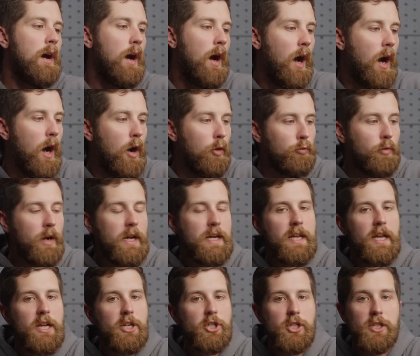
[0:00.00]
Uh,
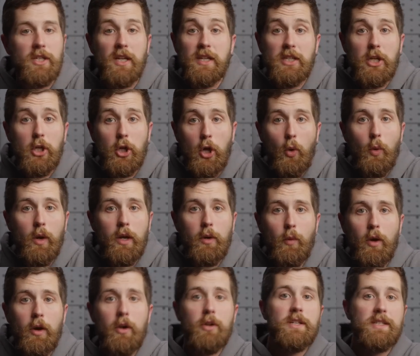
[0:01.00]
radiation, does it go
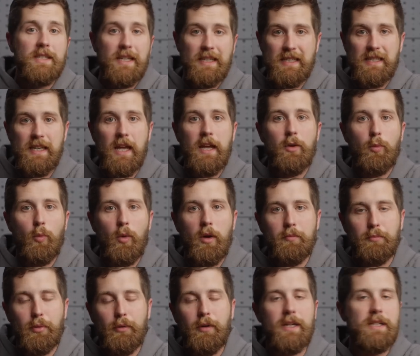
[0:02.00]
anywhere or does it stay in one
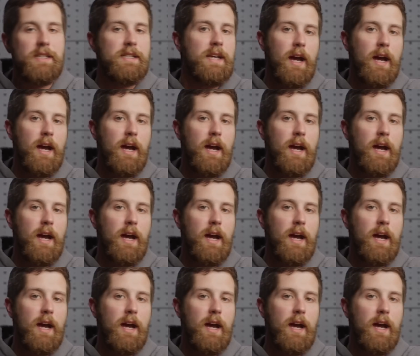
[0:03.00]
place?